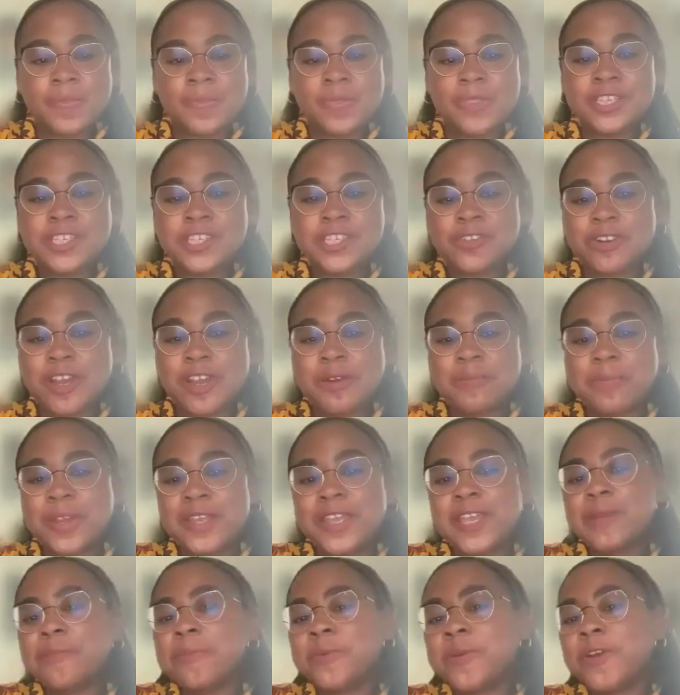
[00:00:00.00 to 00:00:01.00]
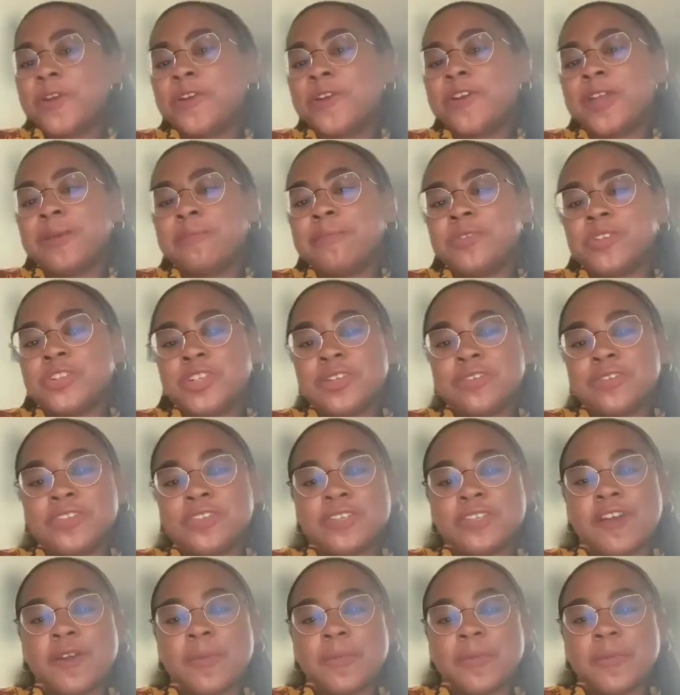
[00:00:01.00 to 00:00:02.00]
This groundbreaking program
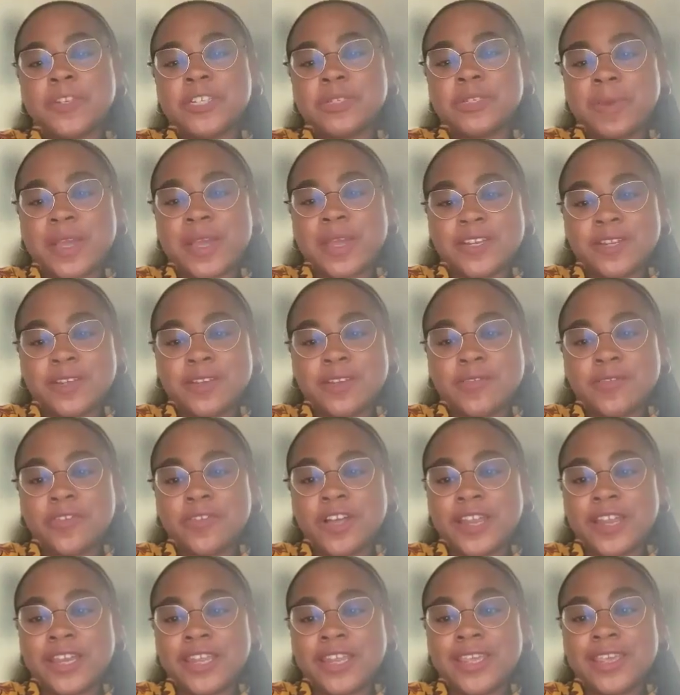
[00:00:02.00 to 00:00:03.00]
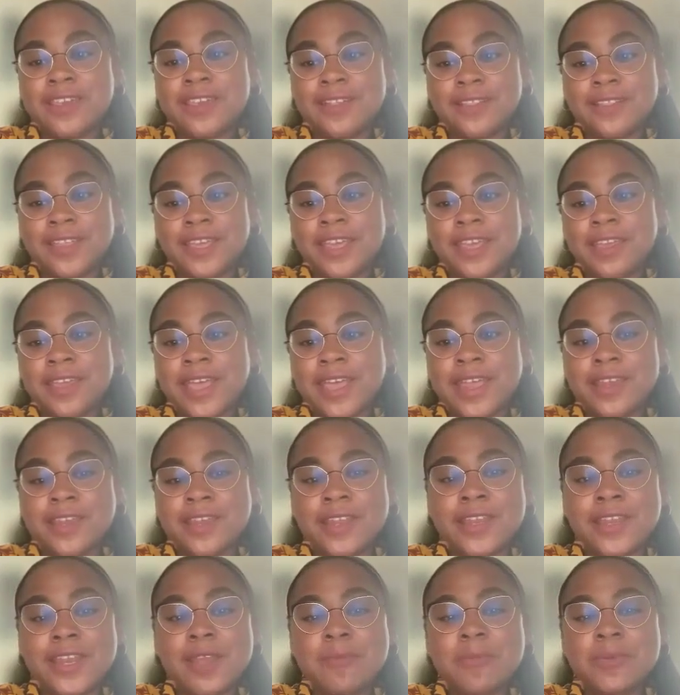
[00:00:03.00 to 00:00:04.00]
shifts our perspective on healing, and
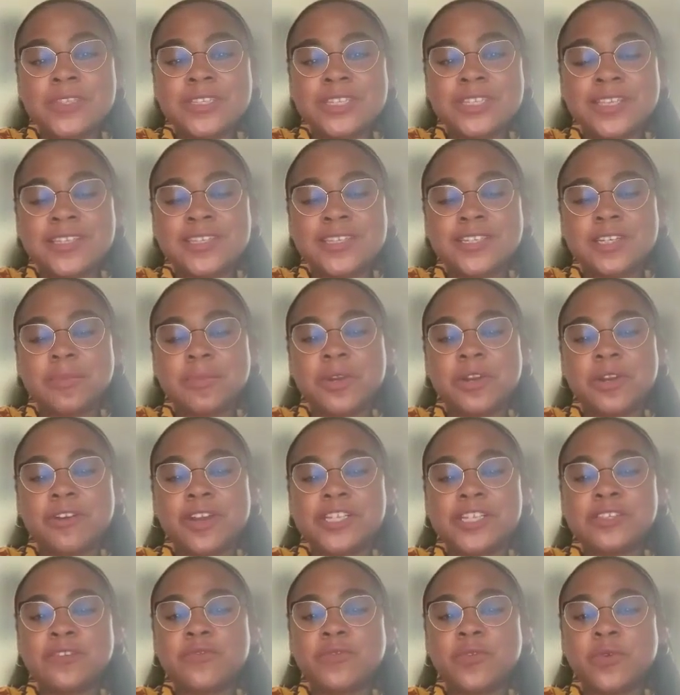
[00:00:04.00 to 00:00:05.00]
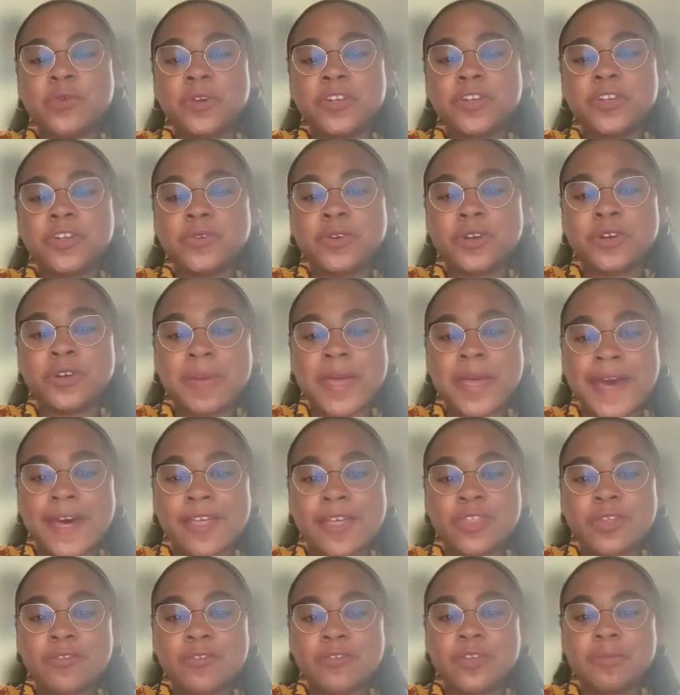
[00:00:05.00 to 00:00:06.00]
it enables us to progress forward toward a
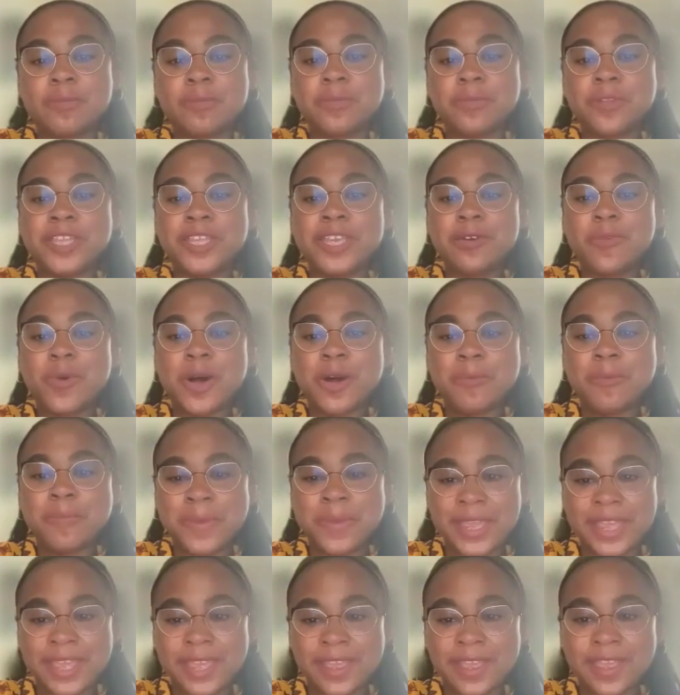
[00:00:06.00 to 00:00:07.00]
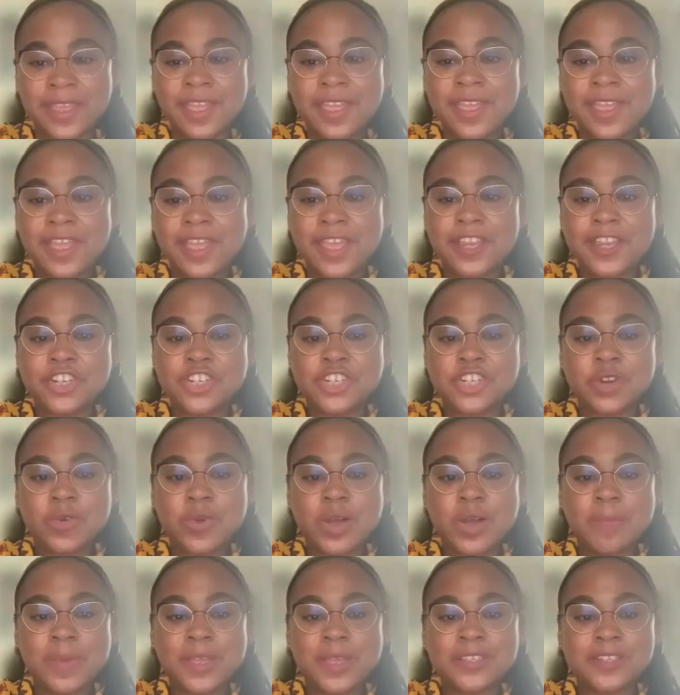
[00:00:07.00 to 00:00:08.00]
path of complete well-being and
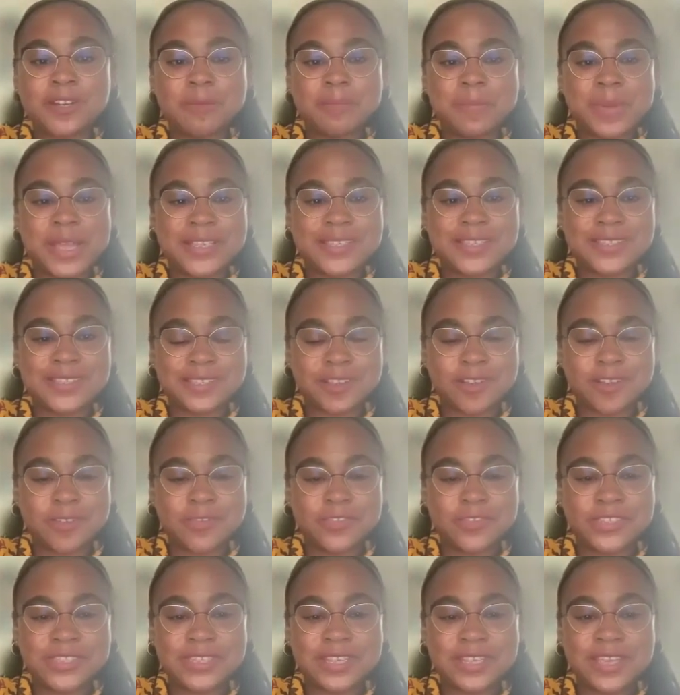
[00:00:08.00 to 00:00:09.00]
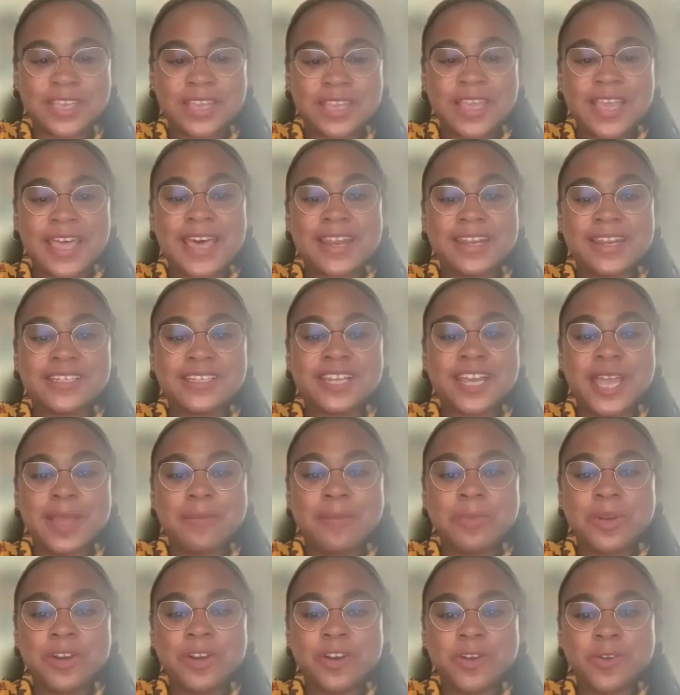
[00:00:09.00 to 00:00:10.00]
show up as our best selves. At a
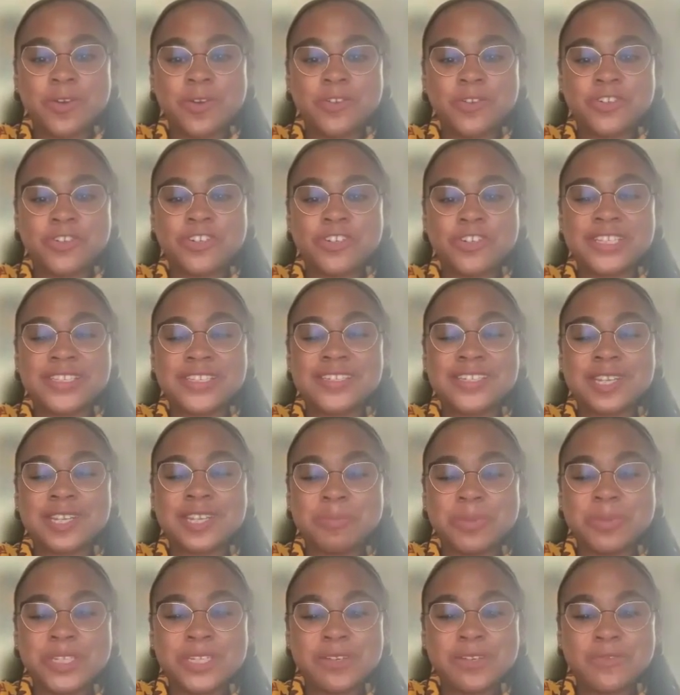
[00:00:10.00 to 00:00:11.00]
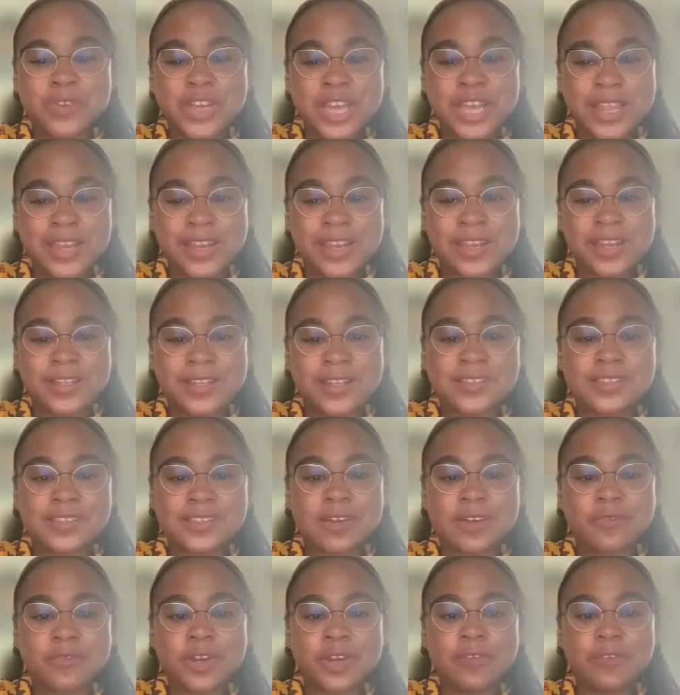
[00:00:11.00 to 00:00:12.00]
time when our culture is deeply divided and
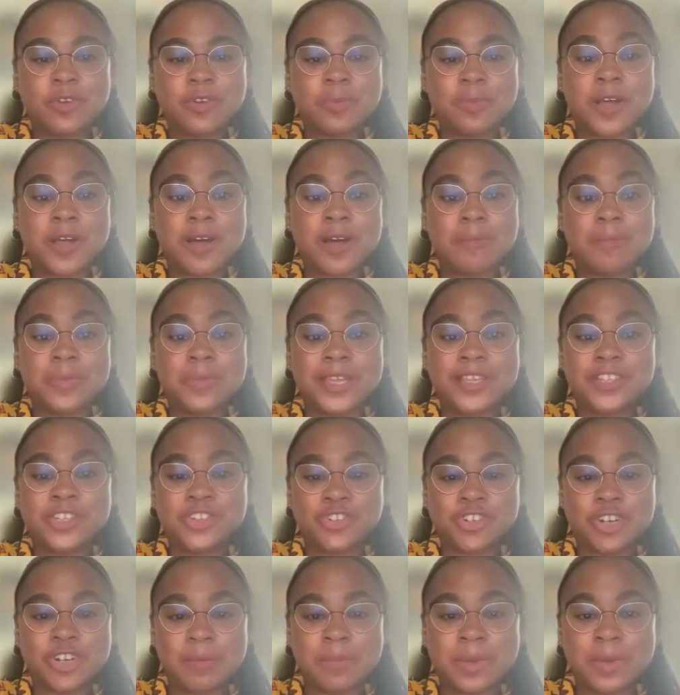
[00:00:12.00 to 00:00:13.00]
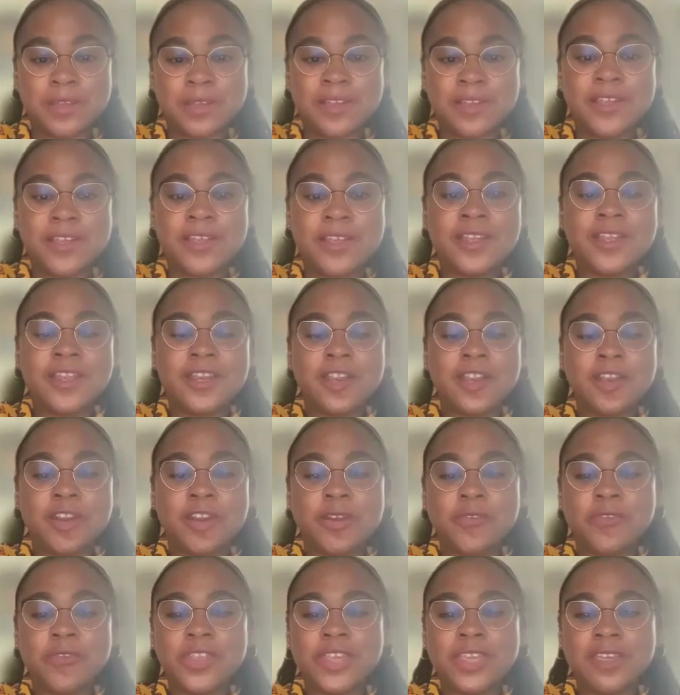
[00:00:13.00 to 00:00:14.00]
suffering from complex trauma,
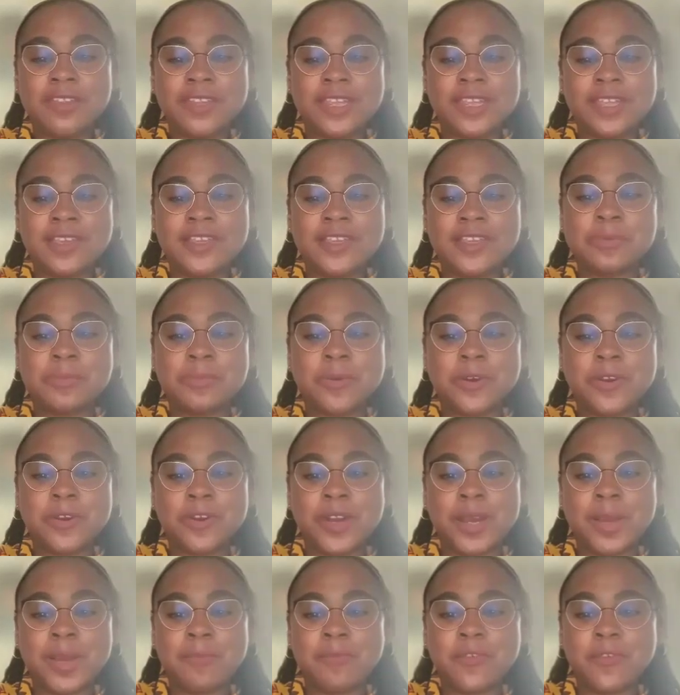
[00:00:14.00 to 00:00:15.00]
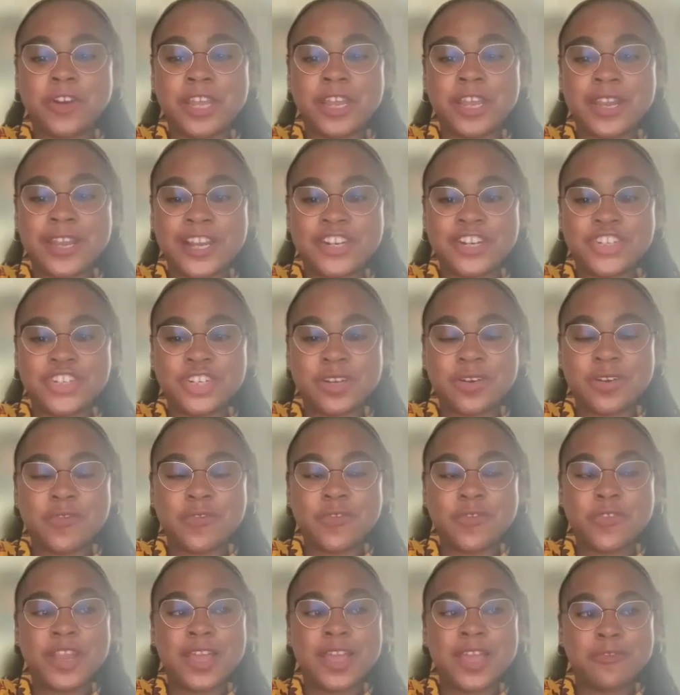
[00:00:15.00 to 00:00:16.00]
narrative healing is a program for connection
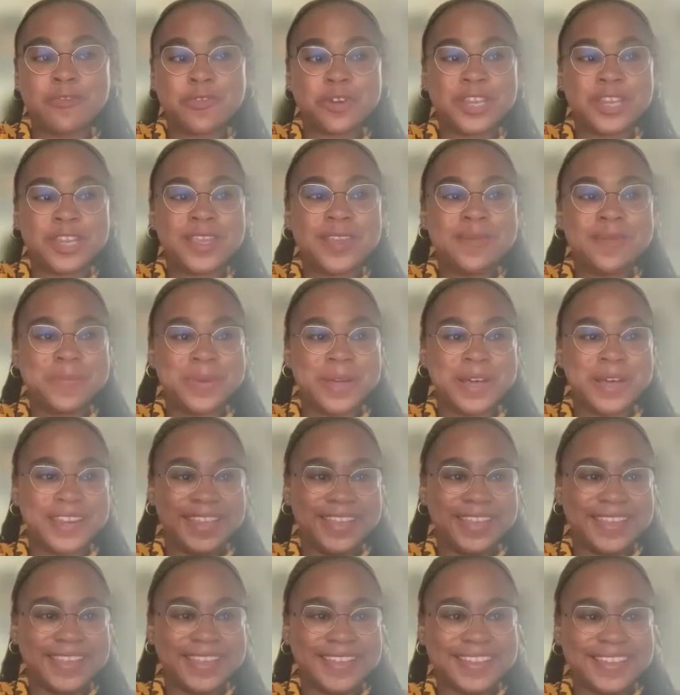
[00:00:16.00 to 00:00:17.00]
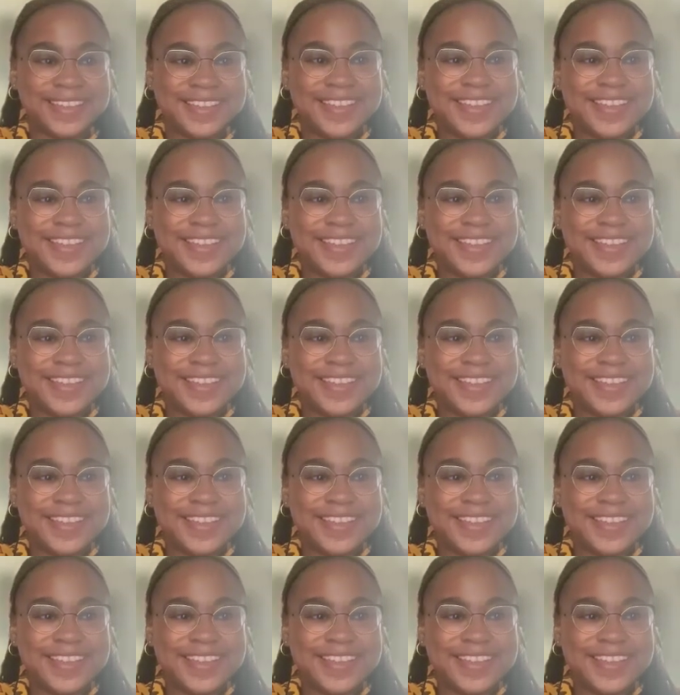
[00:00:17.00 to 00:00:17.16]
for everybody.